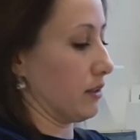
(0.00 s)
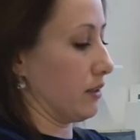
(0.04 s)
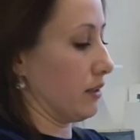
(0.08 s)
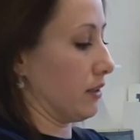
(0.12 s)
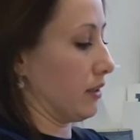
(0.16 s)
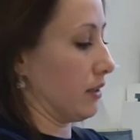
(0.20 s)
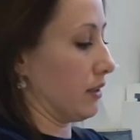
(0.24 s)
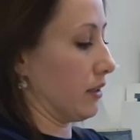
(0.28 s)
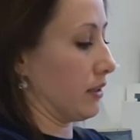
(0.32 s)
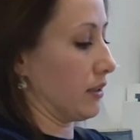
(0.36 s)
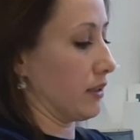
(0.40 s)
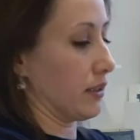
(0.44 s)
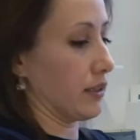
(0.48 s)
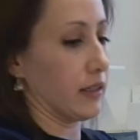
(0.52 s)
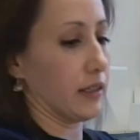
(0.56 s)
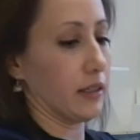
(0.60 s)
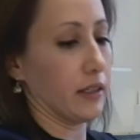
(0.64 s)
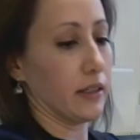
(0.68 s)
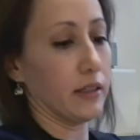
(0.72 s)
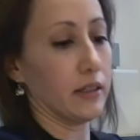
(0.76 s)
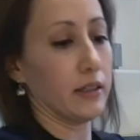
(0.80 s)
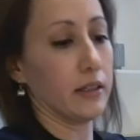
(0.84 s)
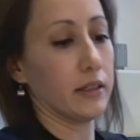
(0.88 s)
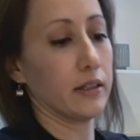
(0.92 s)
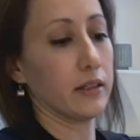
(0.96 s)

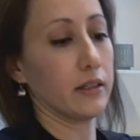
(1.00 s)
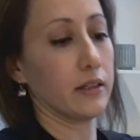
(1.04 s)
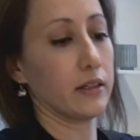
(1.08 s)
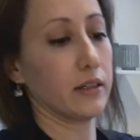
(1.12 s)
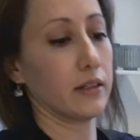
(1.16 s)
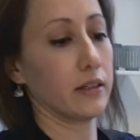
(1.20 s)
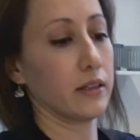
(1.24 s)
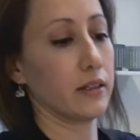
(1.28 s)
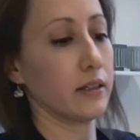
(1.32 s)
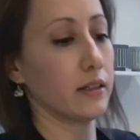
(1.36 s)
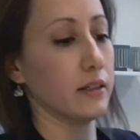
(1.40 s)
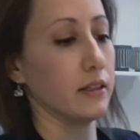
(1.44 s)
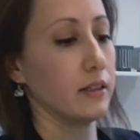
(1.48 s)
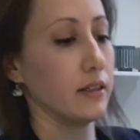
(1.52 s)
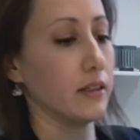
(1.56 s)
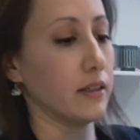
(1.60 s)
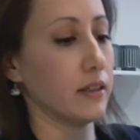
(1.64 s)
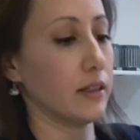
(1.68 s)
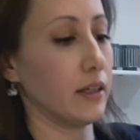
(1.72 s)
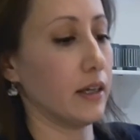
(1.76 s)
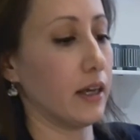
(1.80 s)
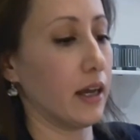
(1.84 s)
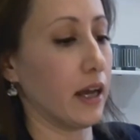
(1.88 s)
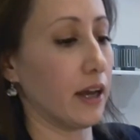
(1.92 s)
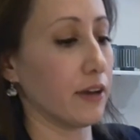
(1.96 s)
I
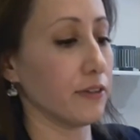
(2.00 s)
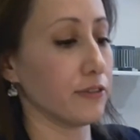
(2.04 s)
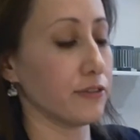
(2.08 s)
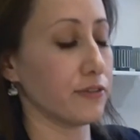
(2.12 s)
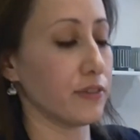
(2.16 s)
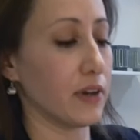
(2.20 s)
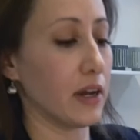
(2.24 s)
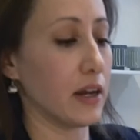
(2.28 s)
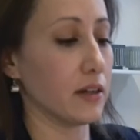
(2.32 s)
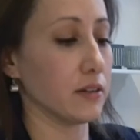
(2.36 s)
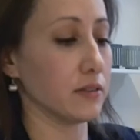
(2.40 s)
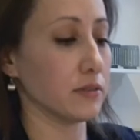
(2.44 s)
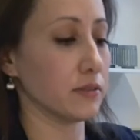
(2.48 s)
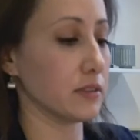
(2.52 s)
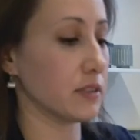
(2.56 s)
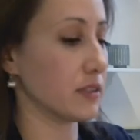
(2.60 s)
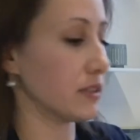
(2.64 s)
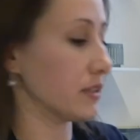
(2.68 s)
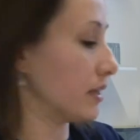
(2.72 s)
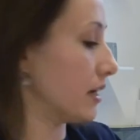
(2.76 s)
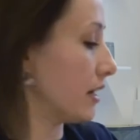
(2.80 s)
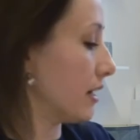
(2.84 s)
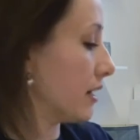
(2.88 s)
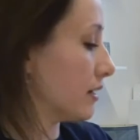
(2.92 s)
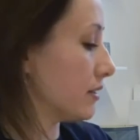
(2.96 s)
have found
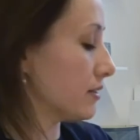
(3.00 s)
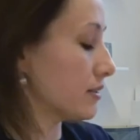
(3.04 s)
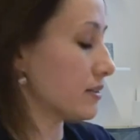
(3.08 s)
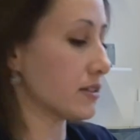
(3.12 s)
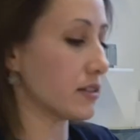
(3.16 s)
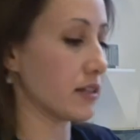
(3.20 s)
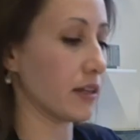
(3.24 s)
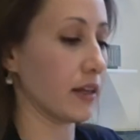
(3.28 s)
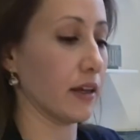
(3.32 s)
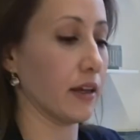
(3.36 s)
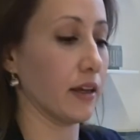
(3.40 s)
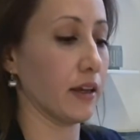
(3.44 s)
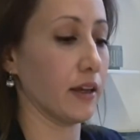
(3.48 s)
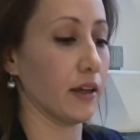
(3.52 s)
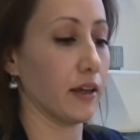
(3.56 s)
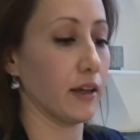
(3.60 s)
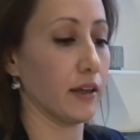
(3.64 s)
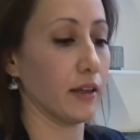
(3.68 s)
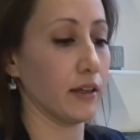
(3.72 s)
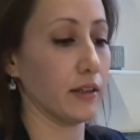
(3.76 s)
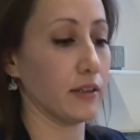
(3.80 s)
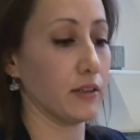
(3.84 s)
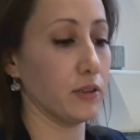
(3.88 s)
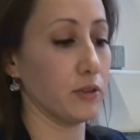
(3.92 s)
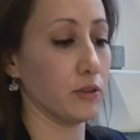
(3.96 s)
that
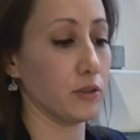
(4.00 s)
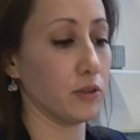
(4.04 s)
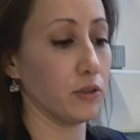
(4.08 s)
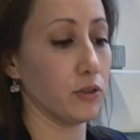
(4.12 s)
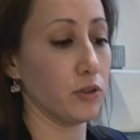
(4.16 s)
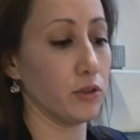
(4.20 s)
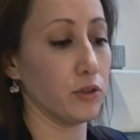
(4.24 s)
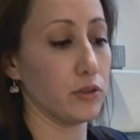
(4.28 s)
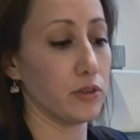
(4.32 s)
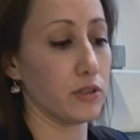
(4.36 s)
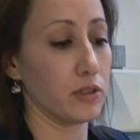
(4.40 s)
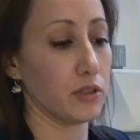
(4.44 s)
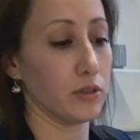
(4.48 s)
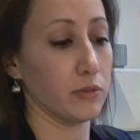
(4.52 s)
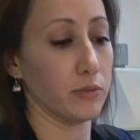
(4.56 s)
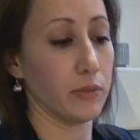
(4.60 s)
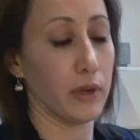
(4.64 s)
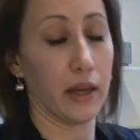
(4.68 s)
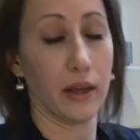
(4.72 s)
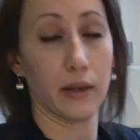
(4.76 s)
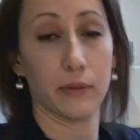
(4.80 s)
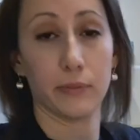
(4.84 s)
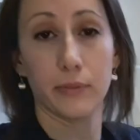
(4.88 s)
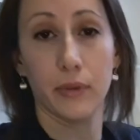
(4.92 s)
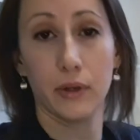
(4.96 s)
you can use them
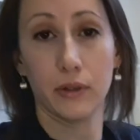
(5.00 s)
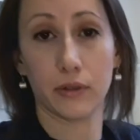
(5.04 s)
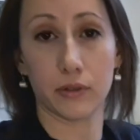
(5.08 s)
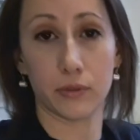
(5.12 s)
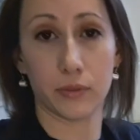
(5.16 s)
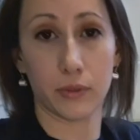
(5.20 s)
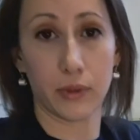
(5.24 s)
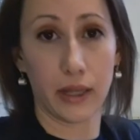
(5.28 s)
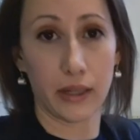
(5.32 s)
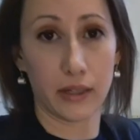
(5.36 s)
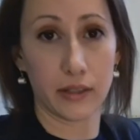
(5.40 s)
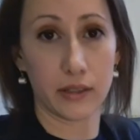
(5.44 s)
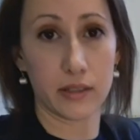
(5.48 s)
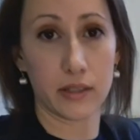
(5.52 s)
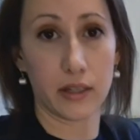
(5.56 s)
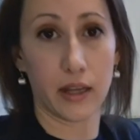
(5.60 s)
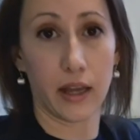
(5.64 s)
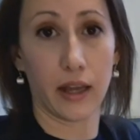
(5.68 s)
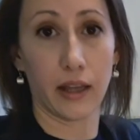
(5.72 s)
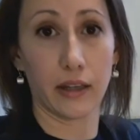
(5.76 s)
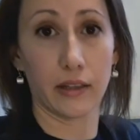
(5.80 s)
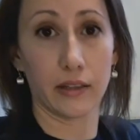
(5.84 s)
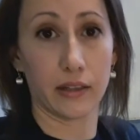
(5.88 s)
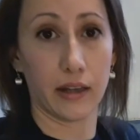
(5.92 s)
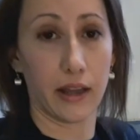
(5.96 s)
at both wet
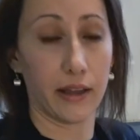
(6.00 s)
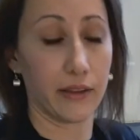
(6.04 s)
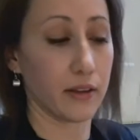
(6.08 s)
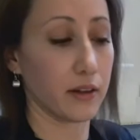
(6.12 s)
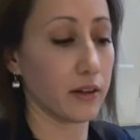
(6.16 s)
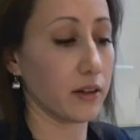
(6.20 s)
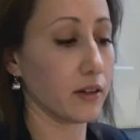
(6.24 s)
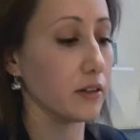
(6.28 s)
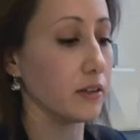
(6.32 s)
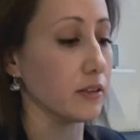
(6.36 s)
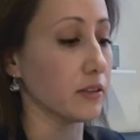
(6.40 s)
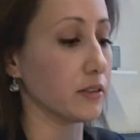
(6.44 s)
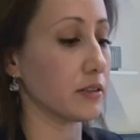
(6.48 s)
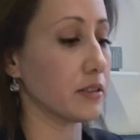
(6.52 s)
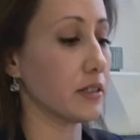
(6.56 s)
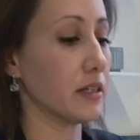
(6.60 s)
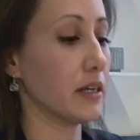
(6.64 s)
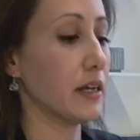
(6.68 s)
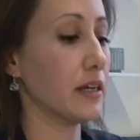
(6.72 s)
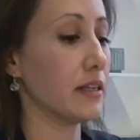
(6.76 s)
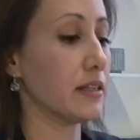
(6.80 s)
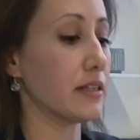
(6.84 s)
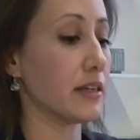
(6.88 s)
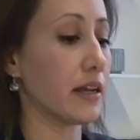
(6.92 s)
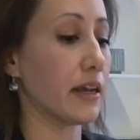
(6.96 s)
and leather hard
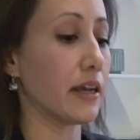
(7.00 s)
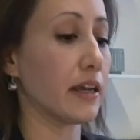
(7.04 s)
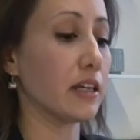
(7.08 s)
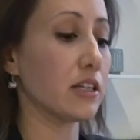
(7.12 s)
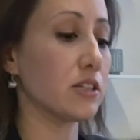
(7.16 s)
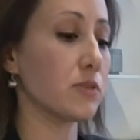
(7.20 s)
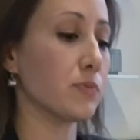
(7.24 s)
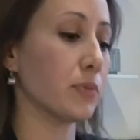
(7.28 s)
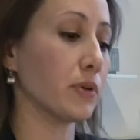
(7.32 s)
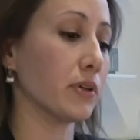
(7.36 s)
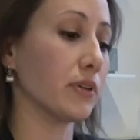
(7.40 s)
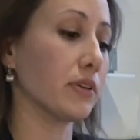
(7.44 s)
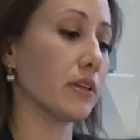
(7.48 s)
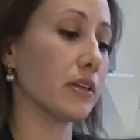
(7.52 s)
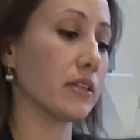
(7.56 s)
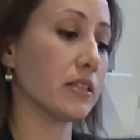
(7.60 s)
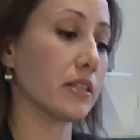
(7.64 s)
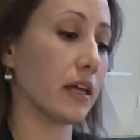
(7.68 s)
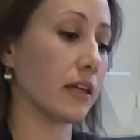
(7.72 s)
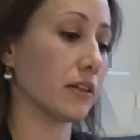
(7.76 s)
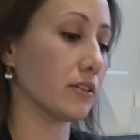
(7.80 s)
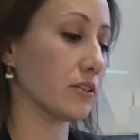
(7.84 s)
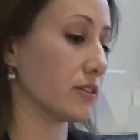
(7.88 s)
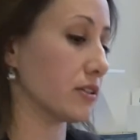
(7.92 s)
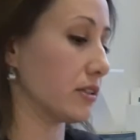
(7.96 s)
stage, but this
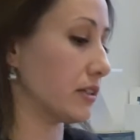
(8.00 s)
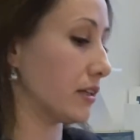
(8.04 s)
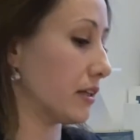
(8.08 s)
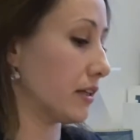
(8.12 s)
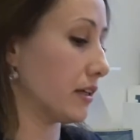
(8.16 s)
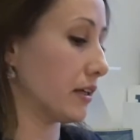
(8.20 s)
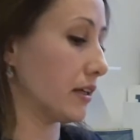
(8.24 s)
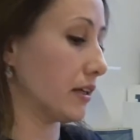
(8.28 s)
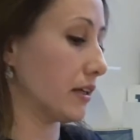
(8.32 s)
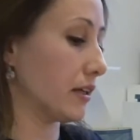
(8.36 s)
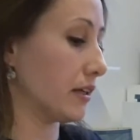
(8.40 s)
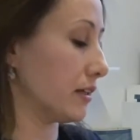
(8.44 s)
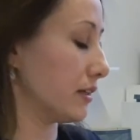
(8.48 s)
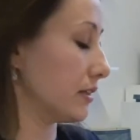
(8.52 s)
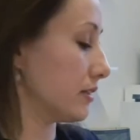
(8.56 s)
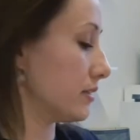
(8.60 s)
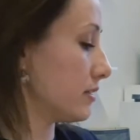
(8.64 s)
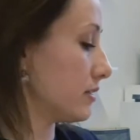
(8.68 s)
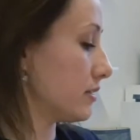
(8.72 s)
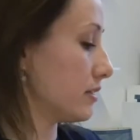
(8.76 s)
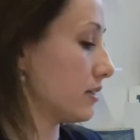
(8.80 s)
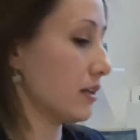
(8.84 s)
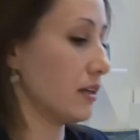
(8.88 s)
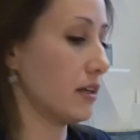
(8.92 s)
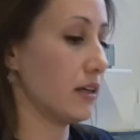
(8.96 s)
actually
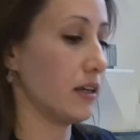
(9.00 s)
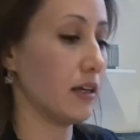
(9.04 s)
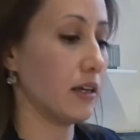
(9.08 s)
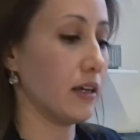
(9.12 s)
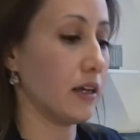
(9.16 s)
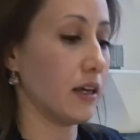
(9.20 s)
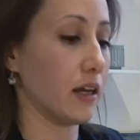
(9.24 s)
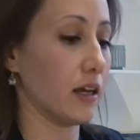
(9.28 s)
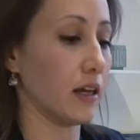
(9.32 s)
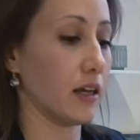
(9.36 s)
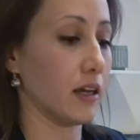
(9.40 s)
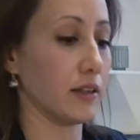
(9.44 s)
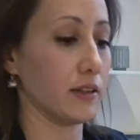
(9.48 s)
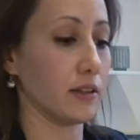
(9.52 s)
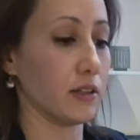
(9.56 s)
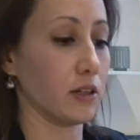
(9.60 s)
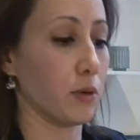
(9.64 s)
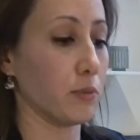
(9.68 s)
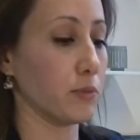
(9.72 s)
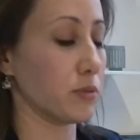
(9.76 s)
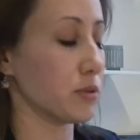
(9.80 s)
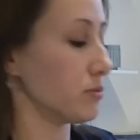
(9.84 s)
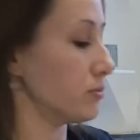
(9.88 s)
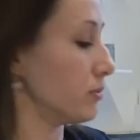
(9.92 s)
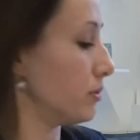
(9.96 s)
is the
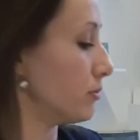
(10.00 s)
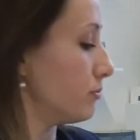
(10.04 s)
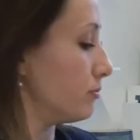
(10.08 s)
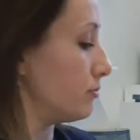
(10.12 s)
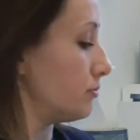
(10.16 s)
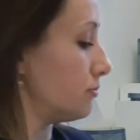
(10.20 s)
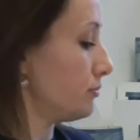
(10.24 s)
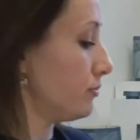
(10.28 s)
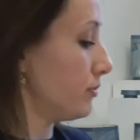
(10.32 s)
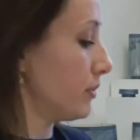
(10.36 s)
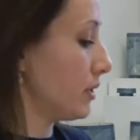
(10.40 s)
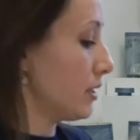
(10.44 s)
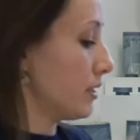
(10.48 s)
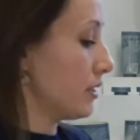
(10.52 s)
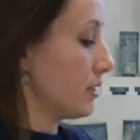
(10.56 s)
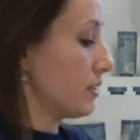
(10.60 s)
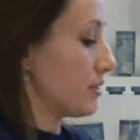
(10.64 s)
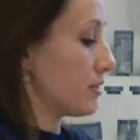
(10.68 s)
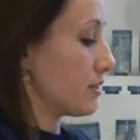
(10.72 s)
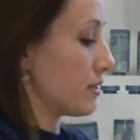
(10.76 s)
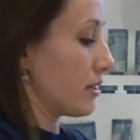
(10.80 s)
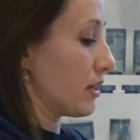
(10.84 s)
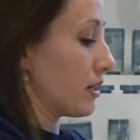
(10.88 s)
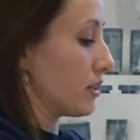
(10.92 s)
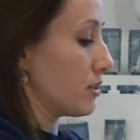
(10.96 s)
optimum
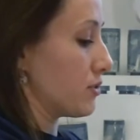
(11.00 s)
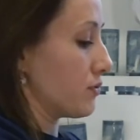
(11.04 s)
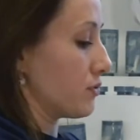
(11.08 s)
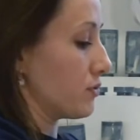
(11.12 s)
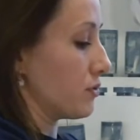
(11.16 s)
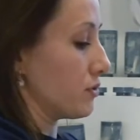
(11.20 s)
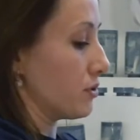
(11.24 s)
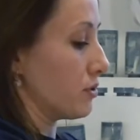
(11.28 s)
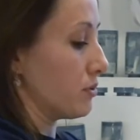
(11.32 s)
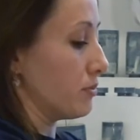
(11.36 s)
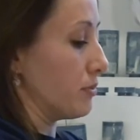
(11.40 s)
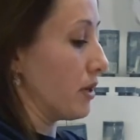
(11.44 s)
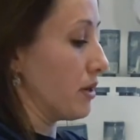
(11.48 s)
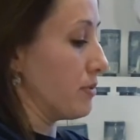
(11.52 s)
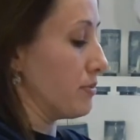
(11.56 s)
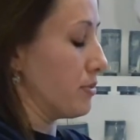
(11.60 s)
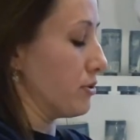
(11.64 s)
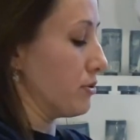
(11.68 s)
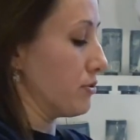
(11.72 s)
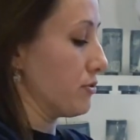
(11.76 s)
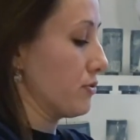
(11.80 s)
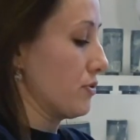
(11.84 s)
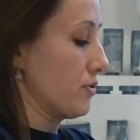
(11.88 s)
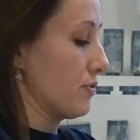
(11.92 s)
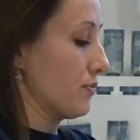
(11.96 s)
stage for my
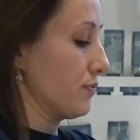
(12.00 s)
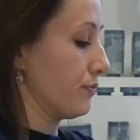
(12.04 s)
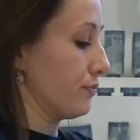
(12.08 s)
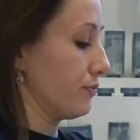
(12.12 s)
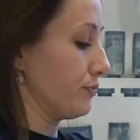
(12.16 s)
pots.